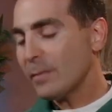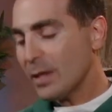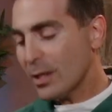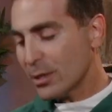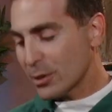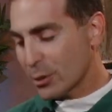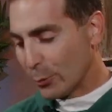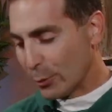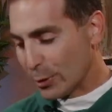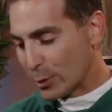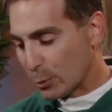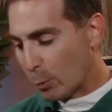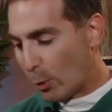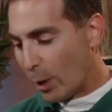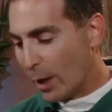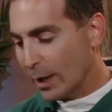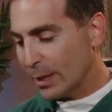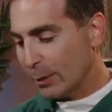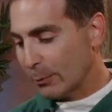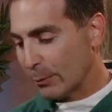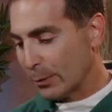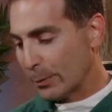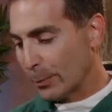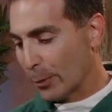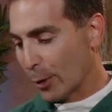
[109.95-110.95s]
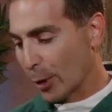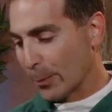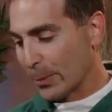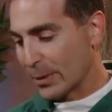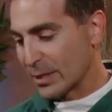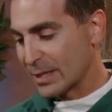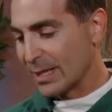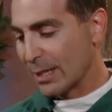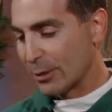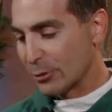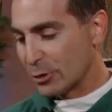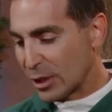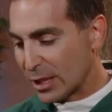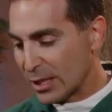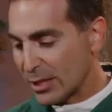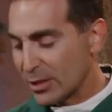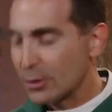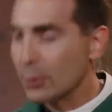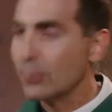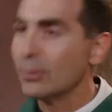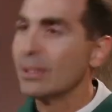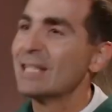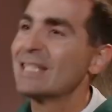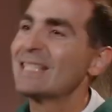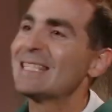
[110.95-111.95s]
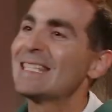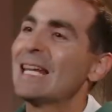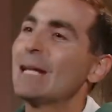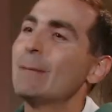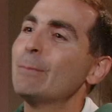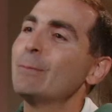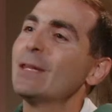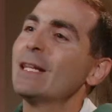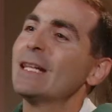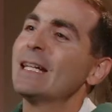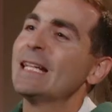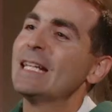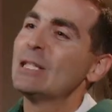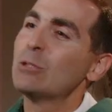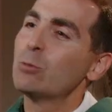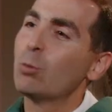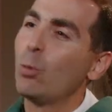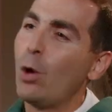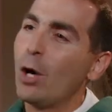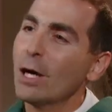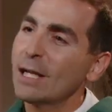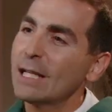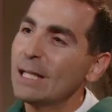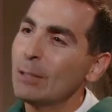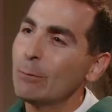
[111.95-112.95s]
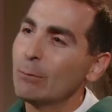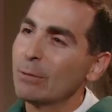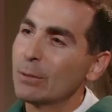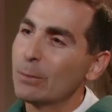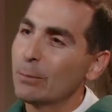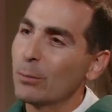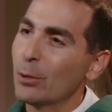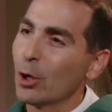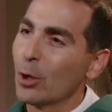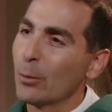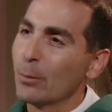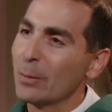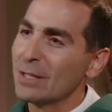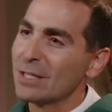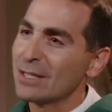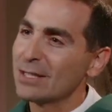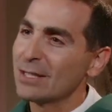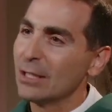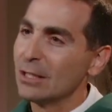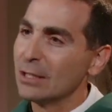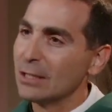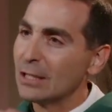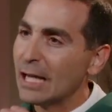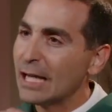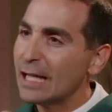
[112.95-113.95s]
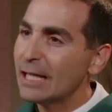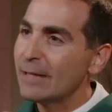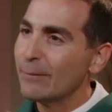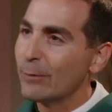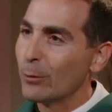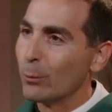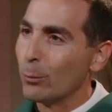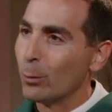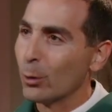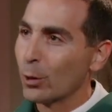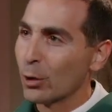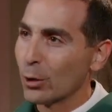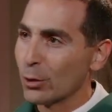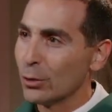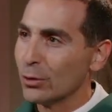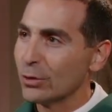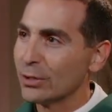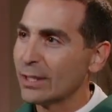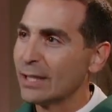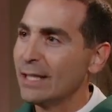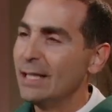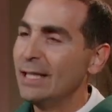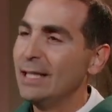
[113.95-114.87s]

So he's walking with purpose. Now, Jesus doing the same thing. He's walking with purpose, the light of the world.